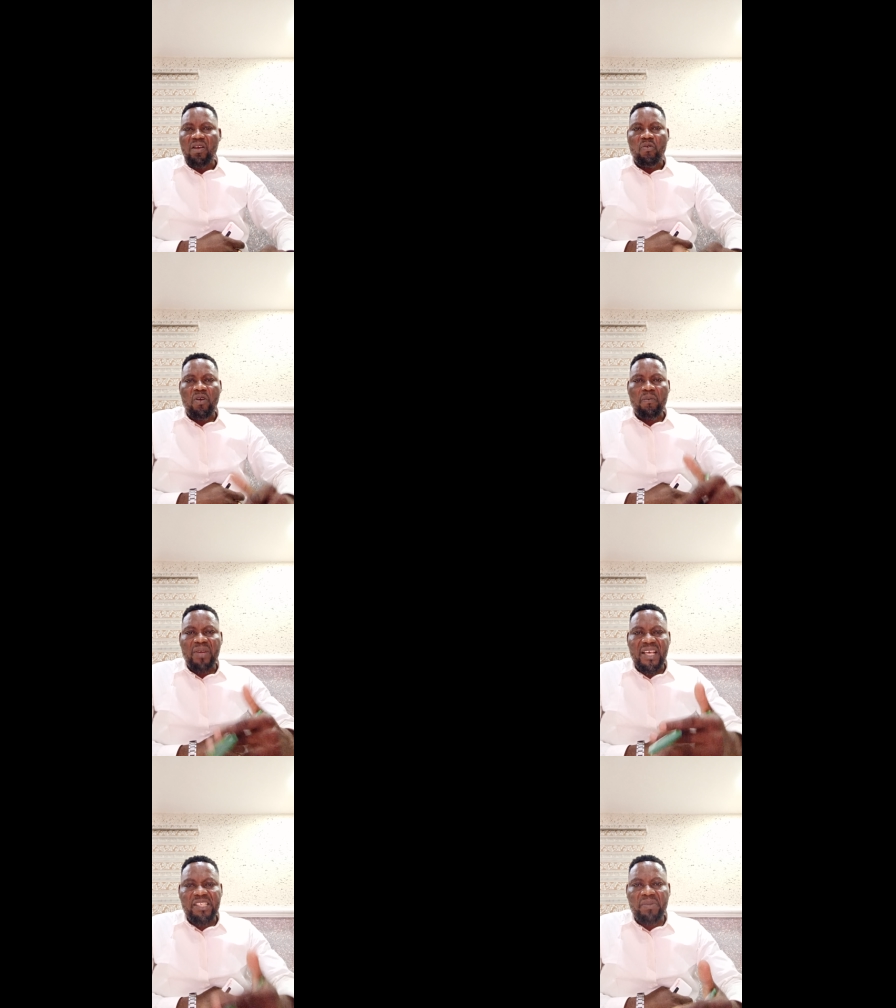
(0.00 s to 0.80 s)
wall
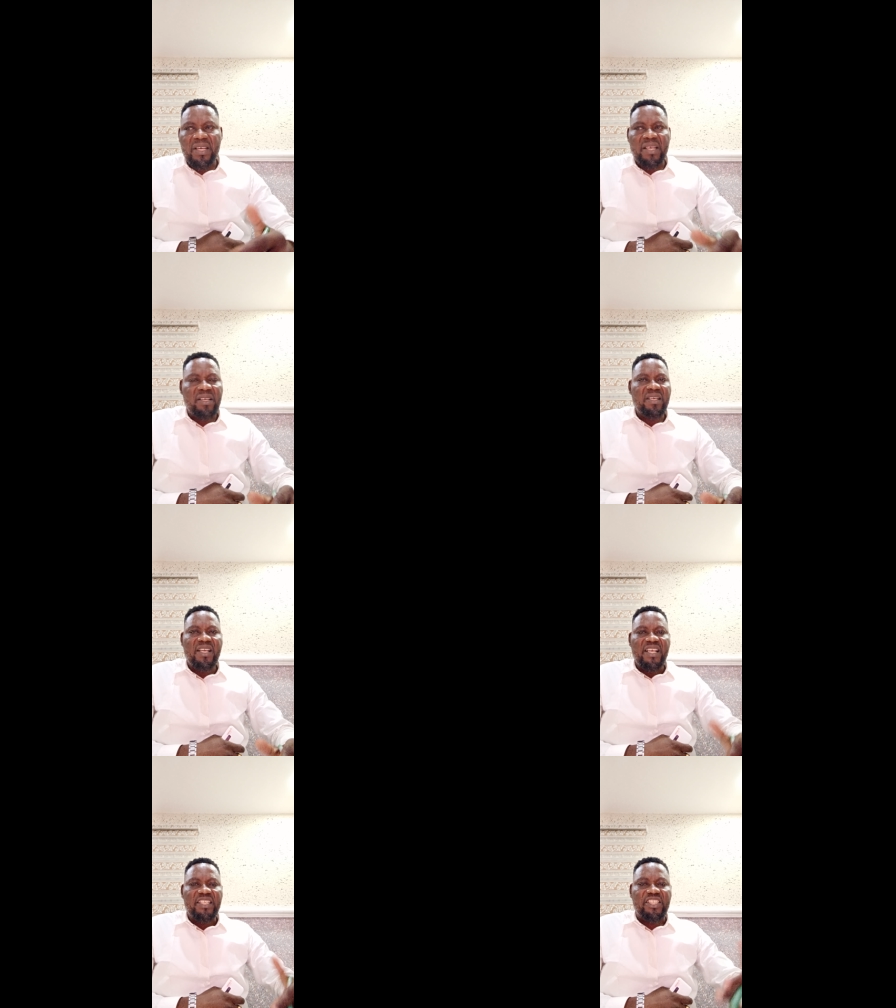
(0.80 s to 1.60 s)
plasma,
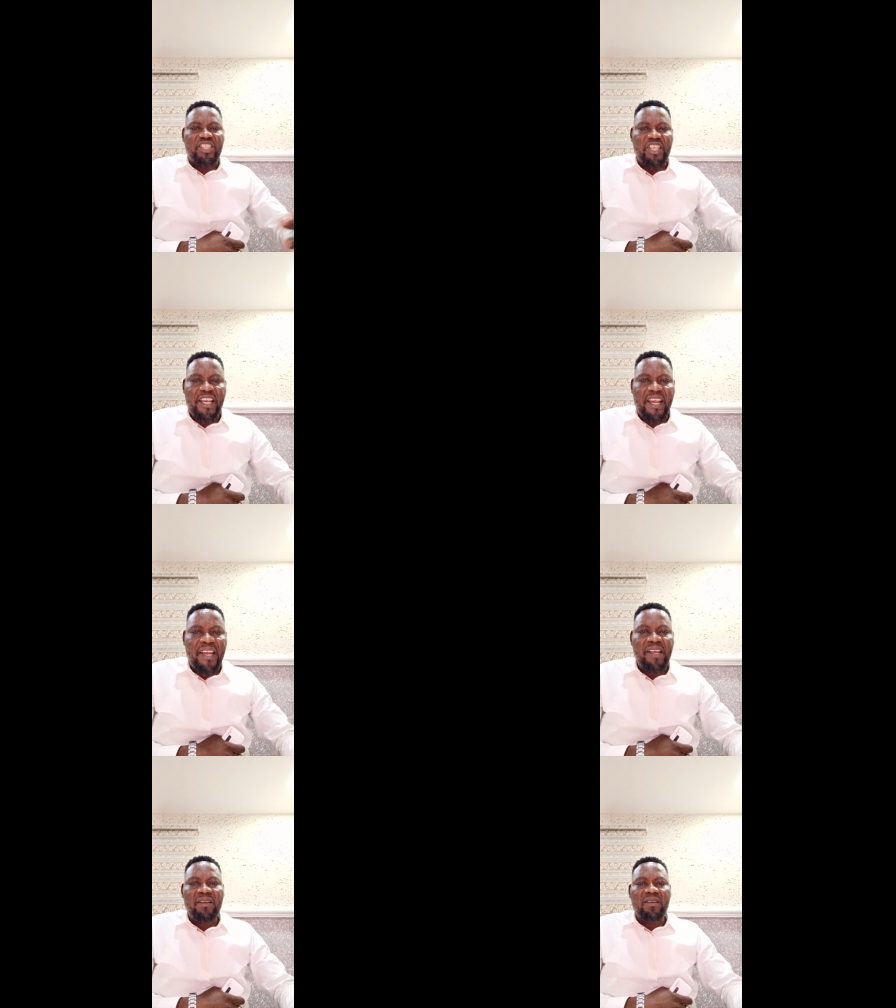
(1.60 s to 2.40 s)

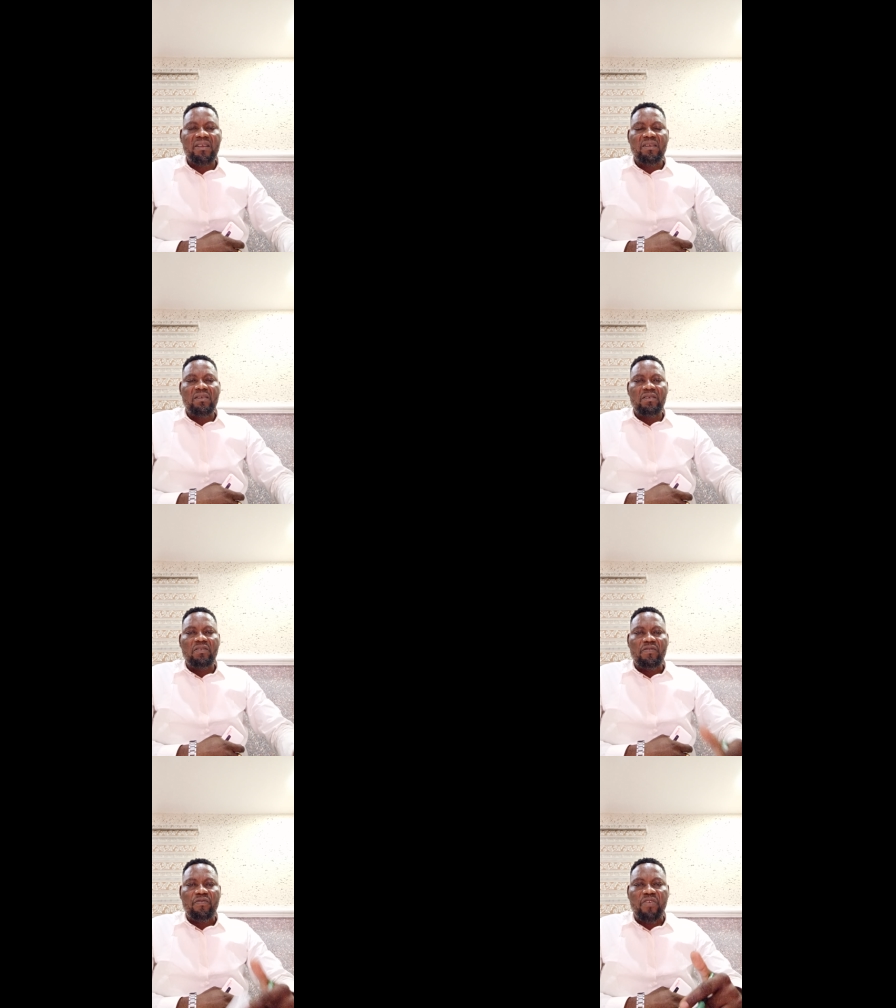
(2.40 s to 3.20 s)
chair
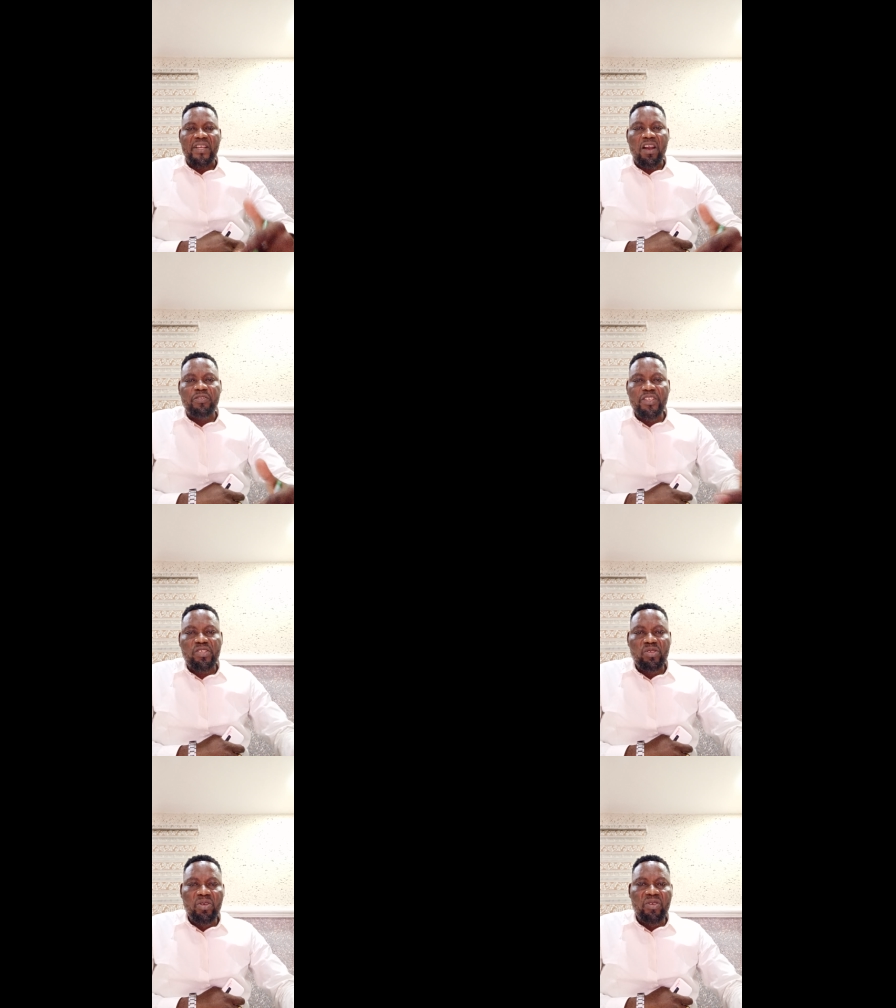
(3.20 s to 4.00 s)
for your
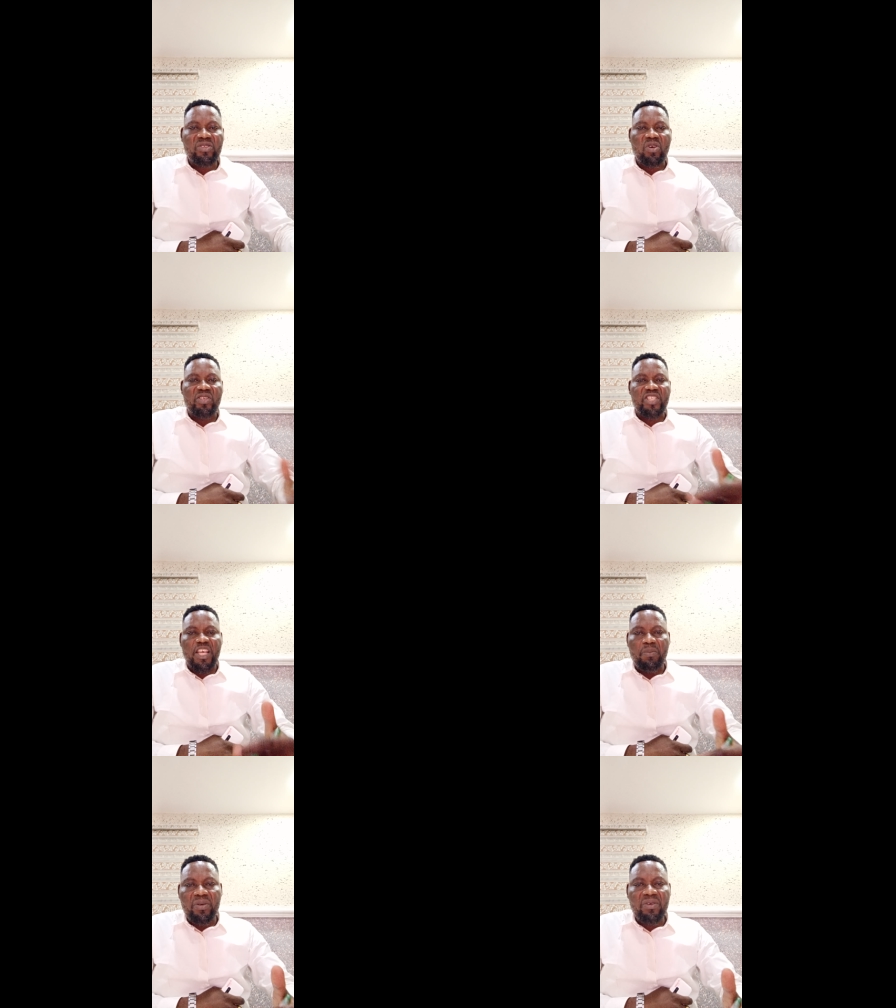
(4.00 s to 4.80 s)
office use, or
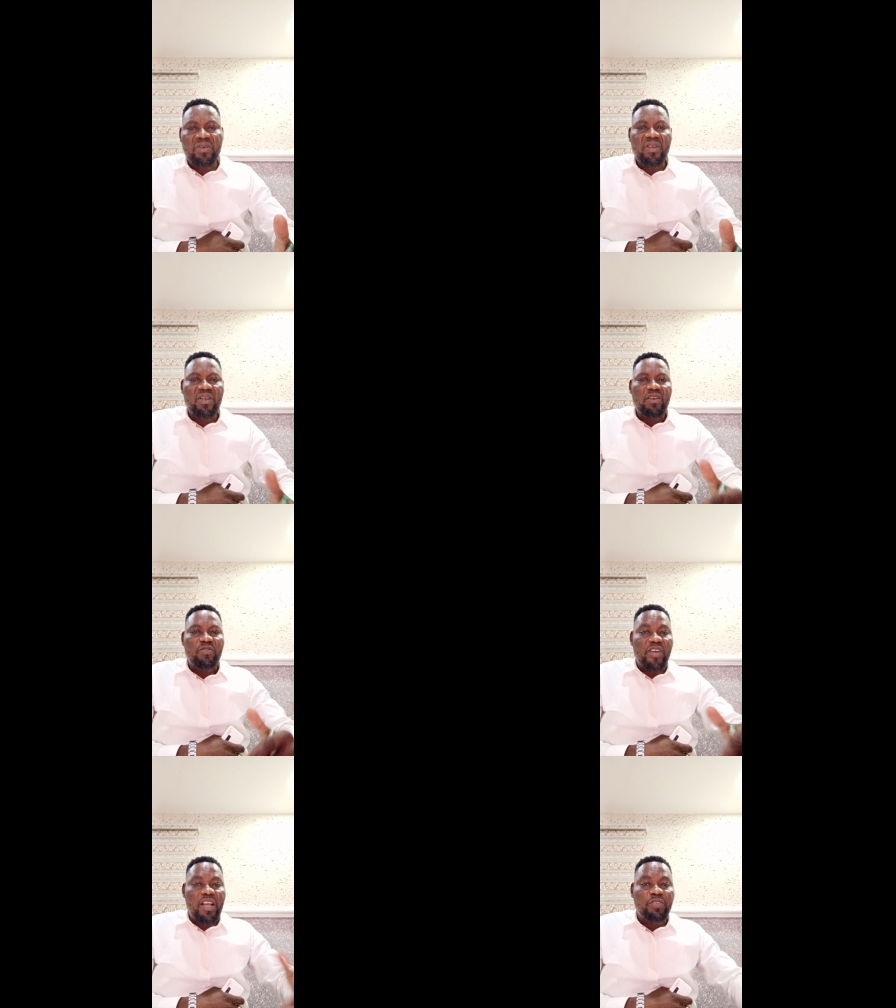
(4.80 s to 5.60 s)
table
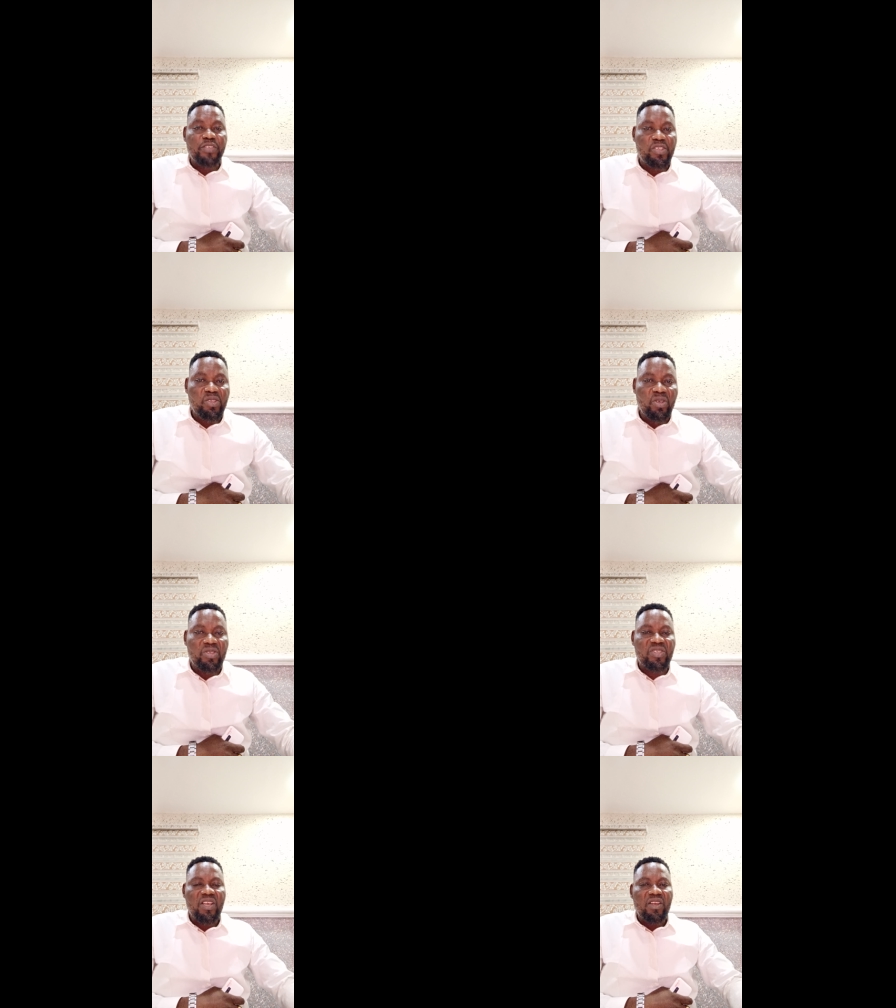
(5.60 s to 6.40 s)
for your office
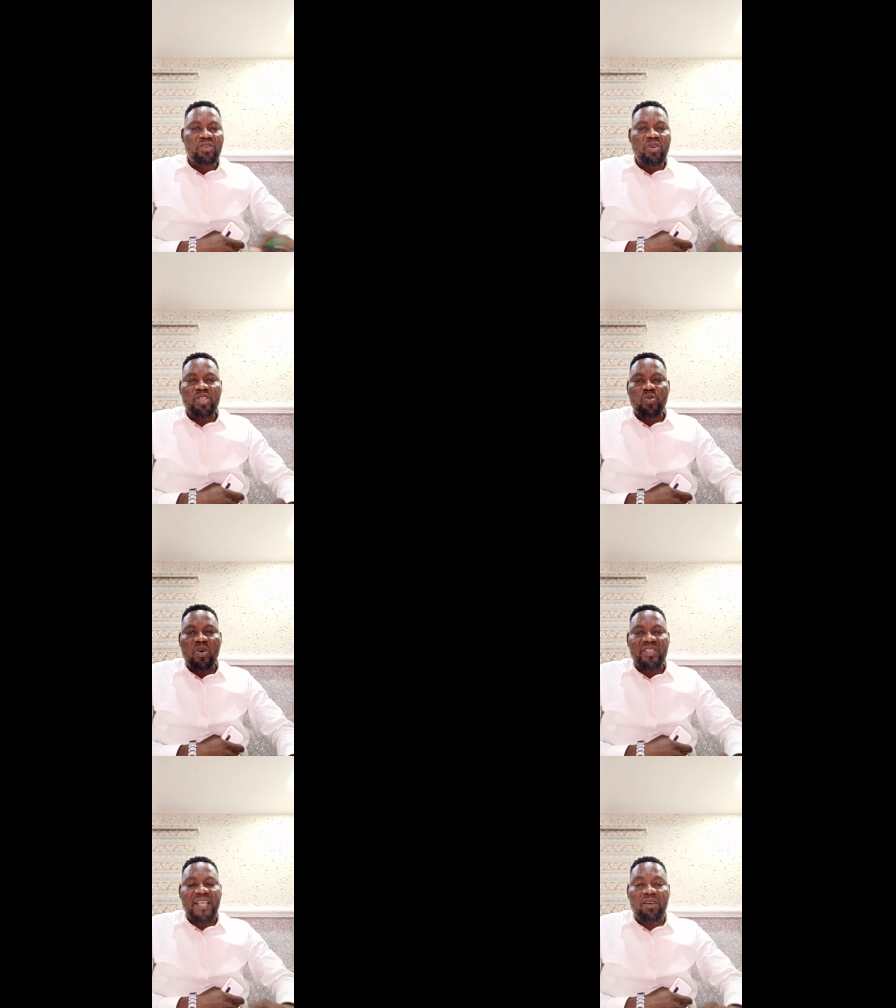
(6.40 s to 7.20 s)
use, those
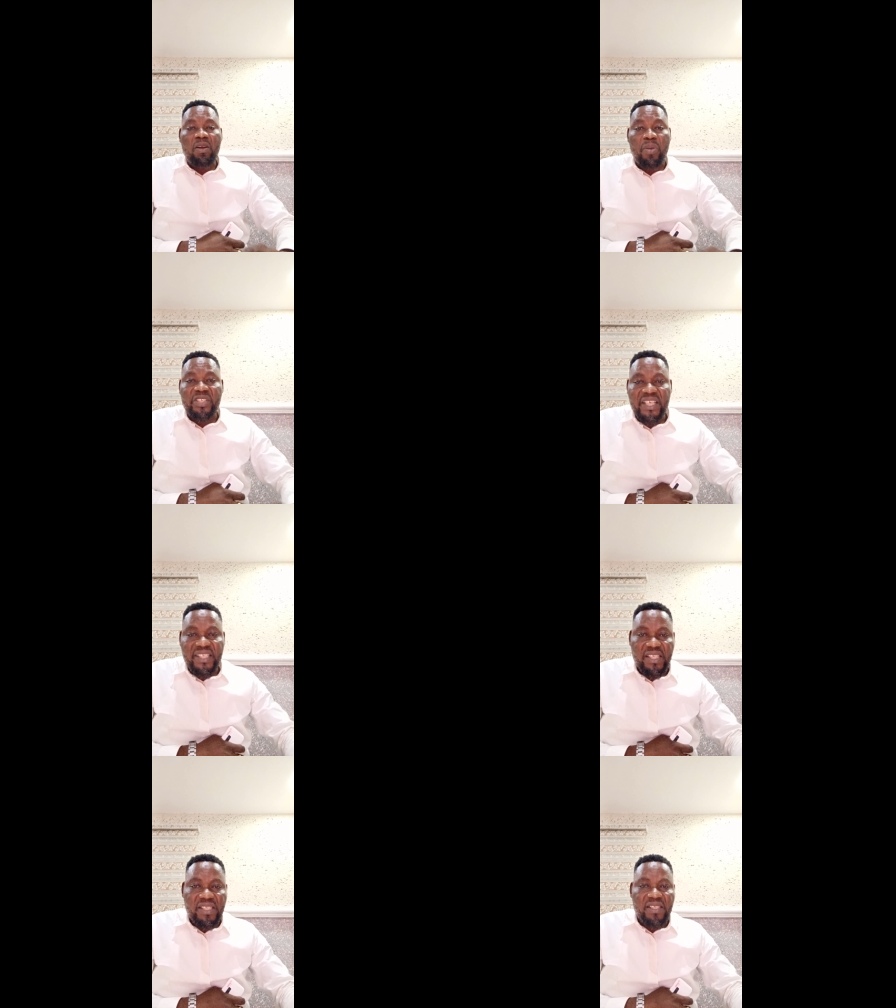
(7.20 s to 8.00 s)
ones are not
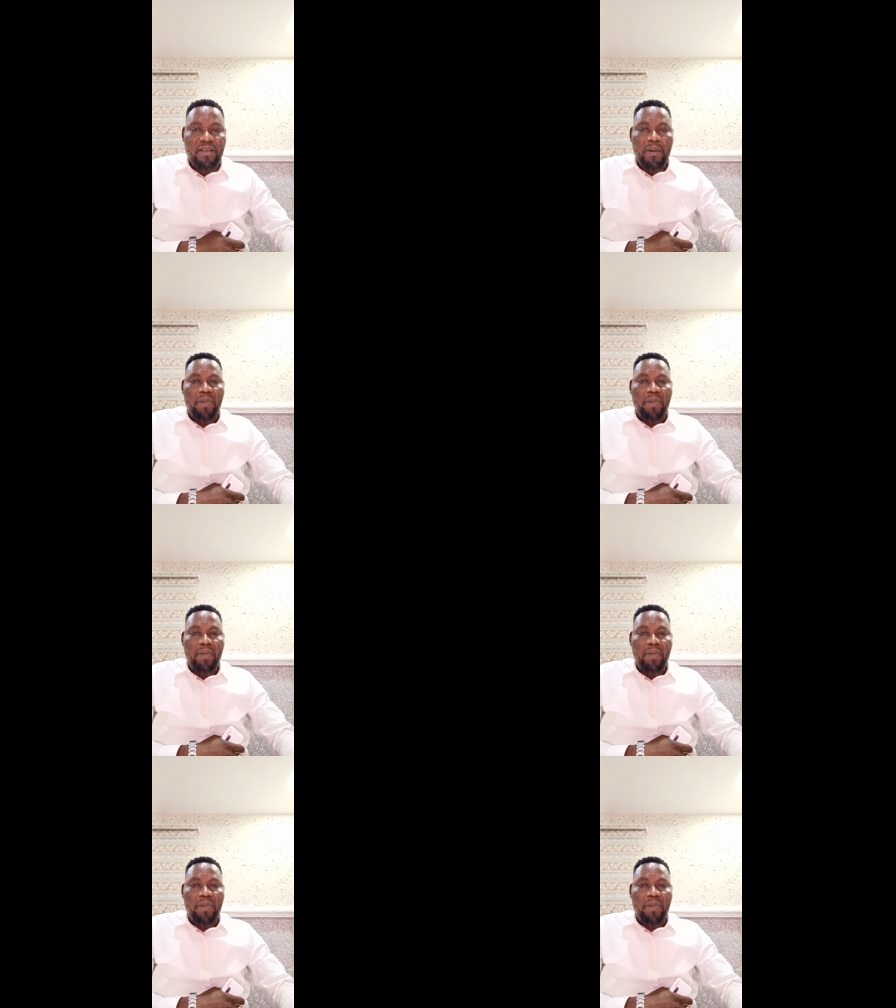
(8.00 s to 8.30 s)
purchases.